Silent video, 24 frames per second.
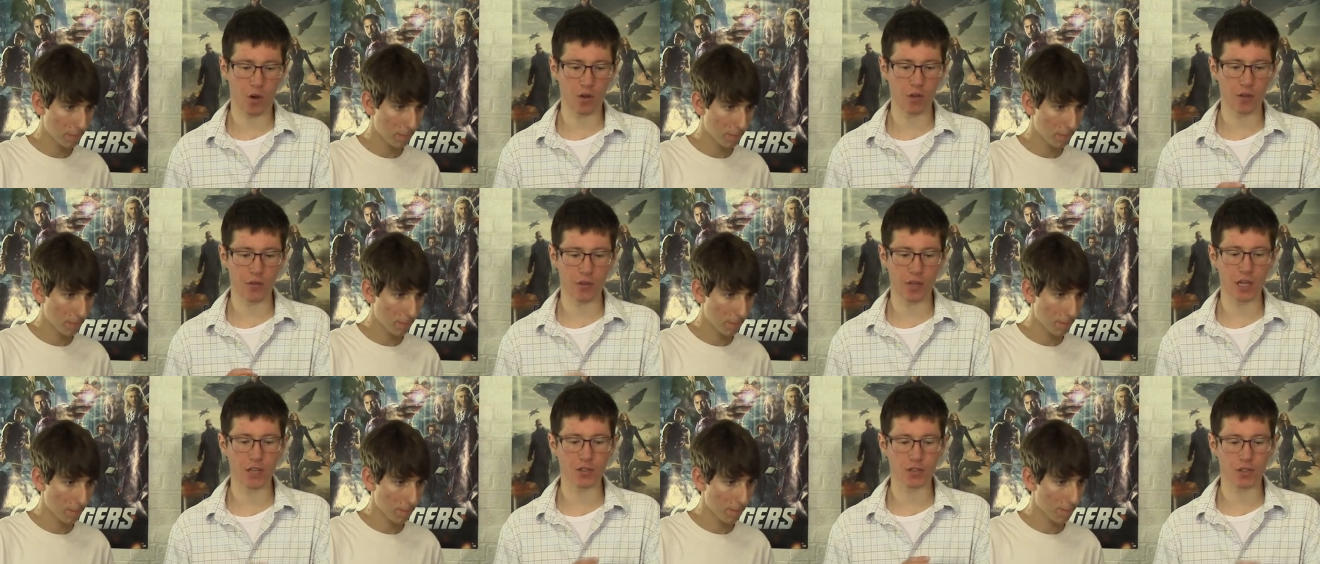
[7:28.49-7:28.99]

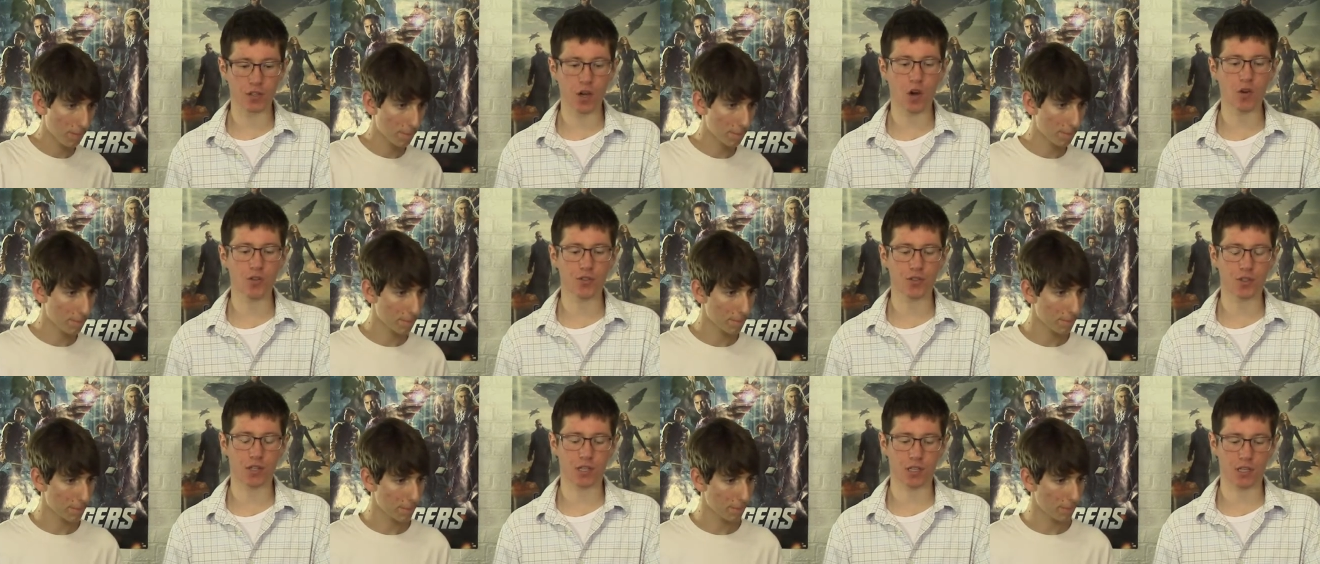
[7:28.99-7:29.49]
Speaker 1: only thing that's
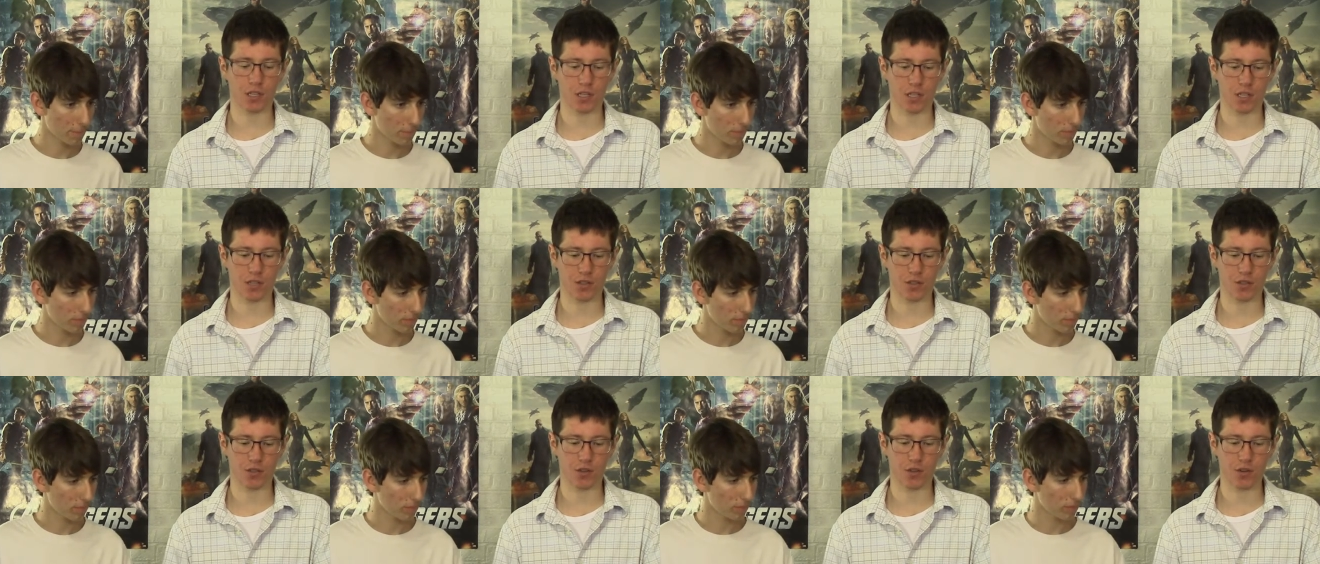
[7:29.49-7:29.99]
ghosting
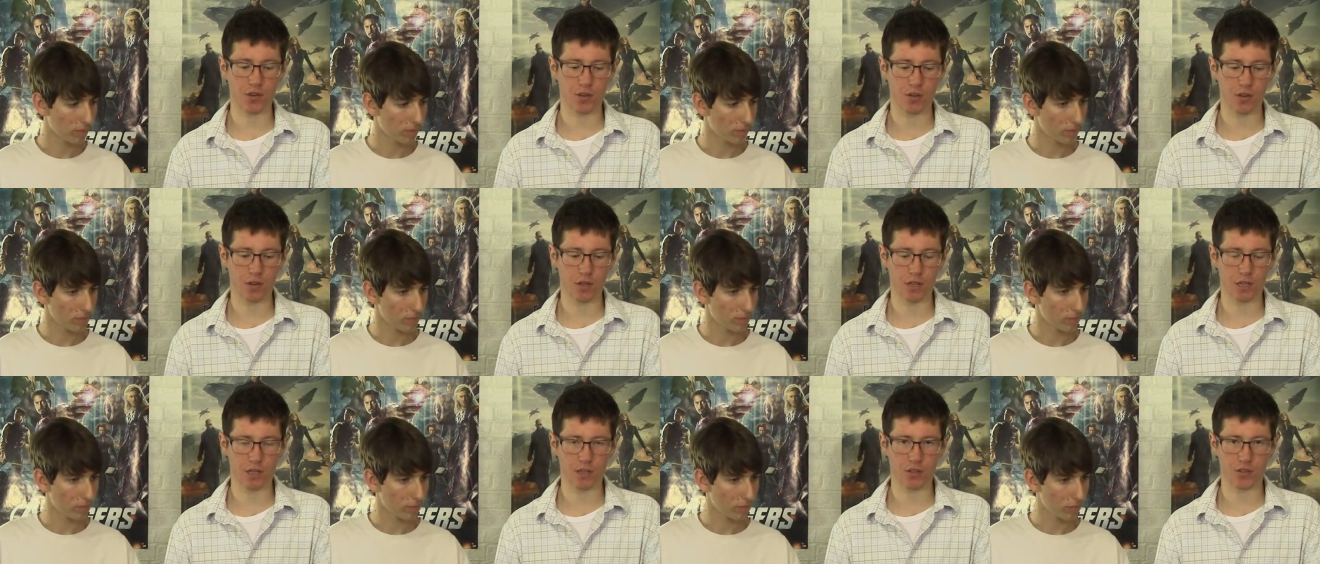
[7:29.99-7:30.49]
is the
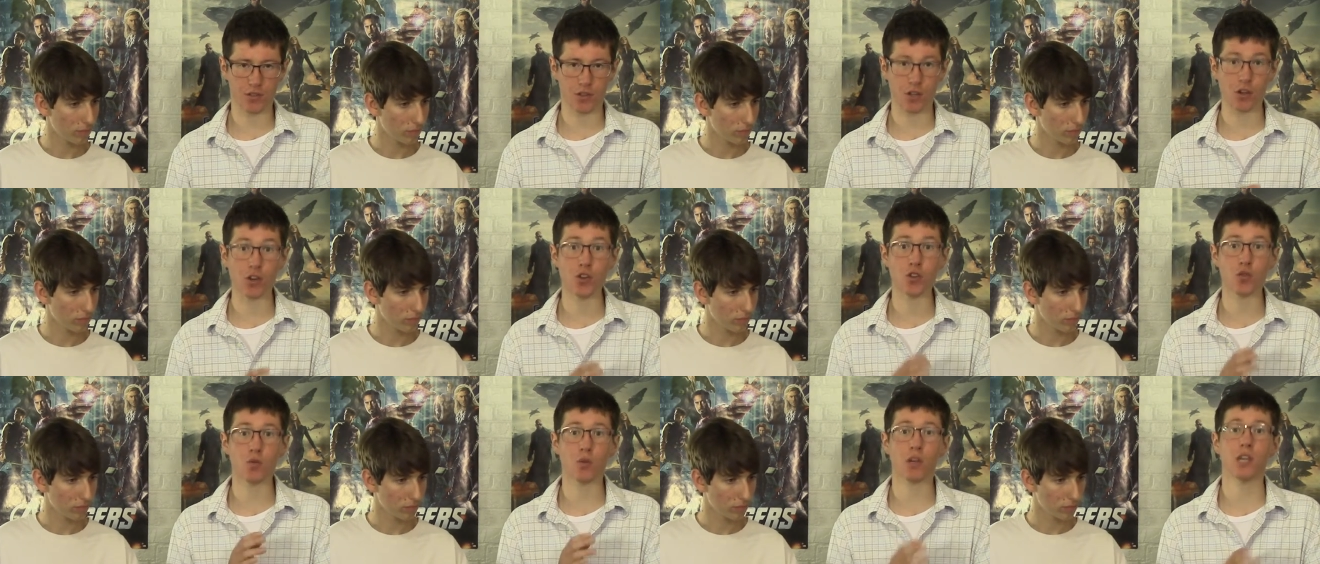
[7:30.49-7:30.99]
is the
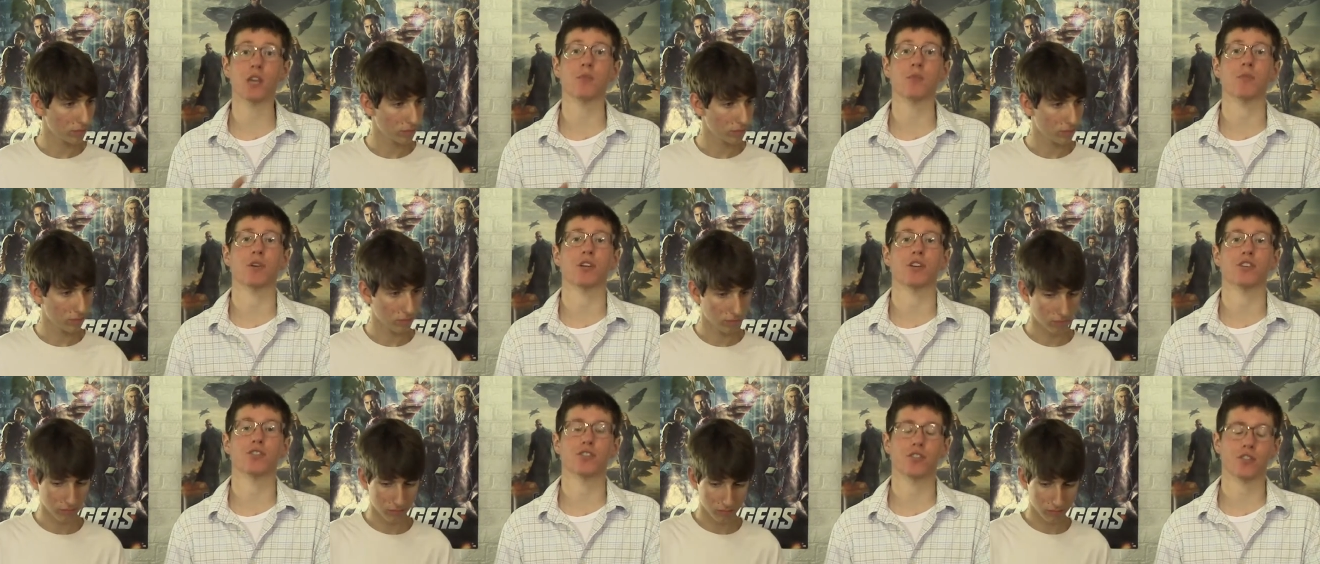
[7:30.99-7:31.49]
new
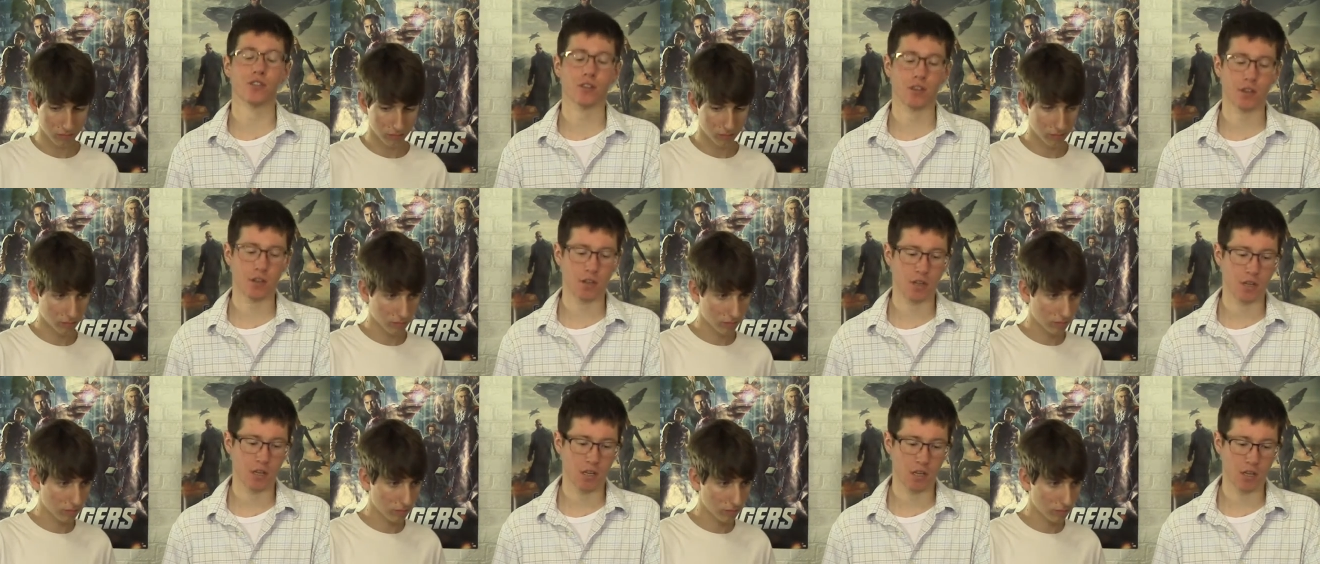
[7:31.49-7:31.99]
image
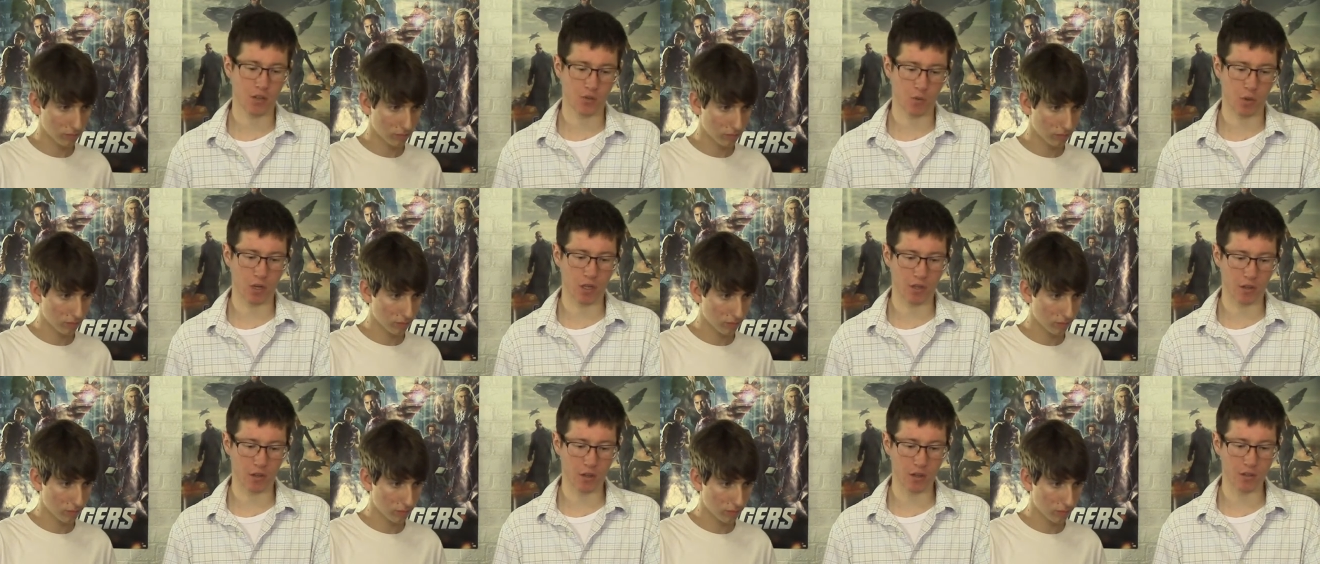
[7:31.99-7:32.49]
is
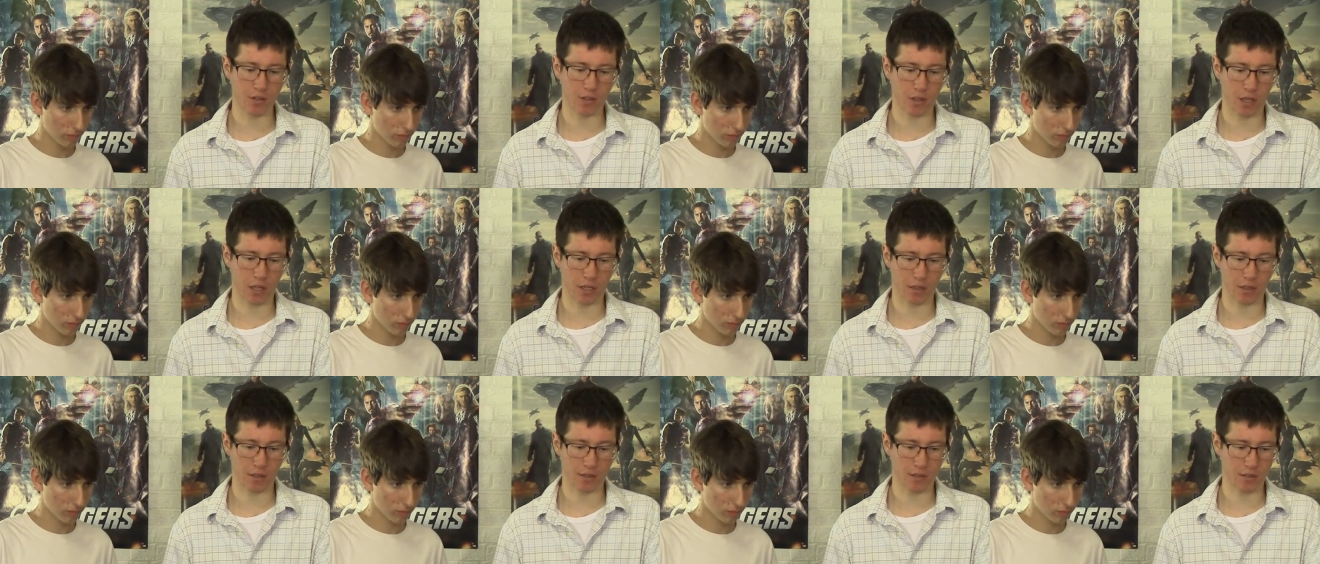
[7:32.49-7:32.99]
what it looks
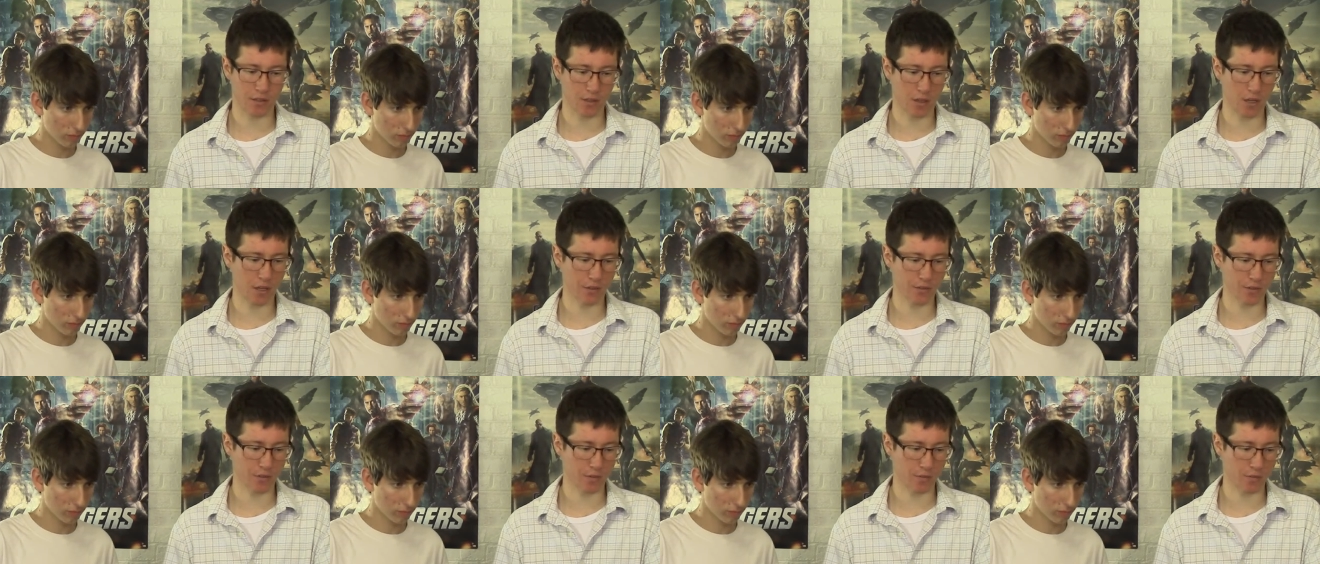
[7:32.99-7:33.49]
like. This is
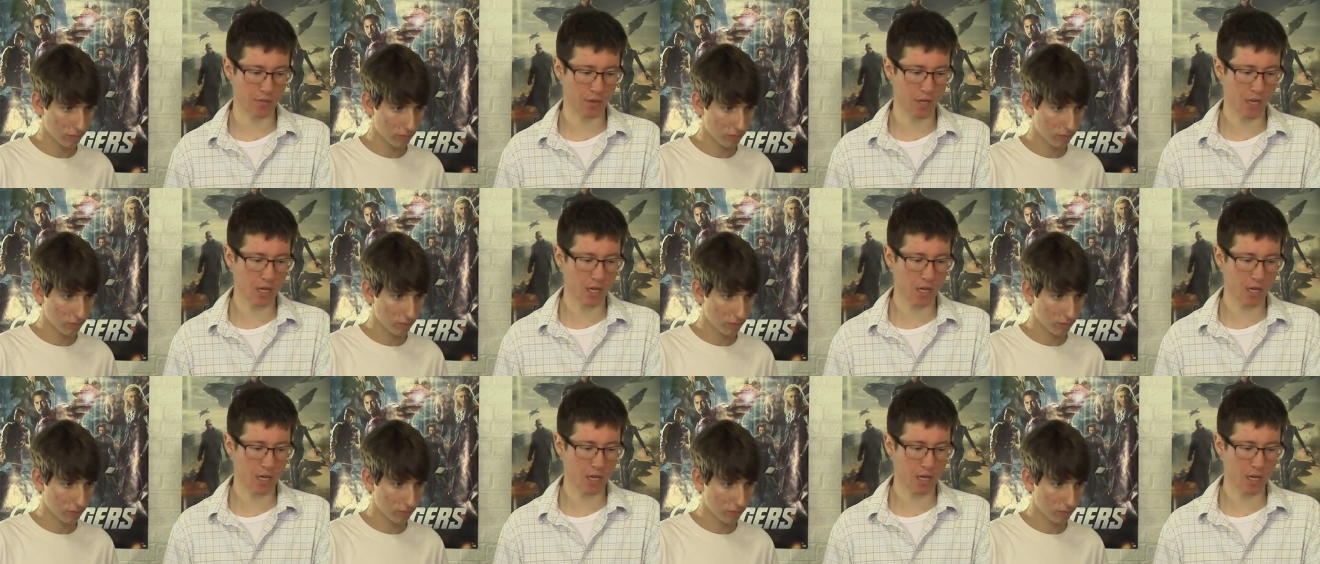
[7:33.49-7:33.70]
awesome.